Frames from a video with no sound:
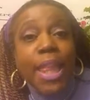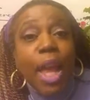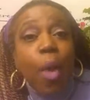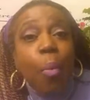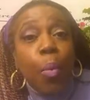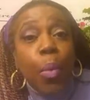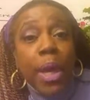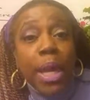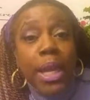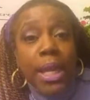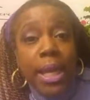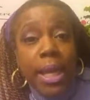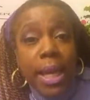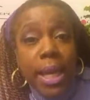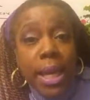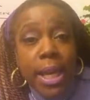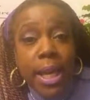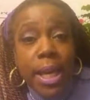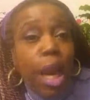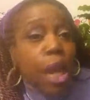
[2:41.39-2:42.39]
that we
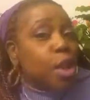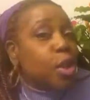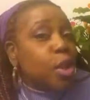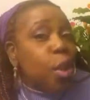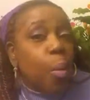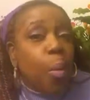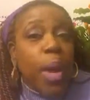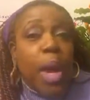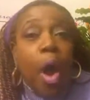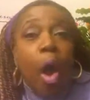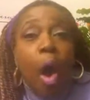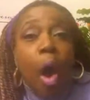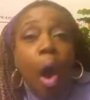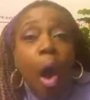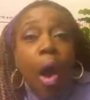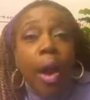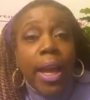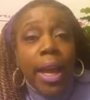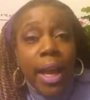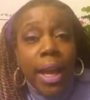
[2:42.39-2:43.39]
need so we
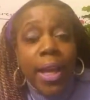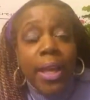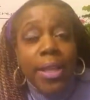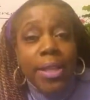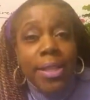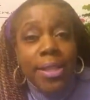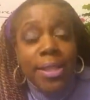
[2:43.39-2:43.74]
all can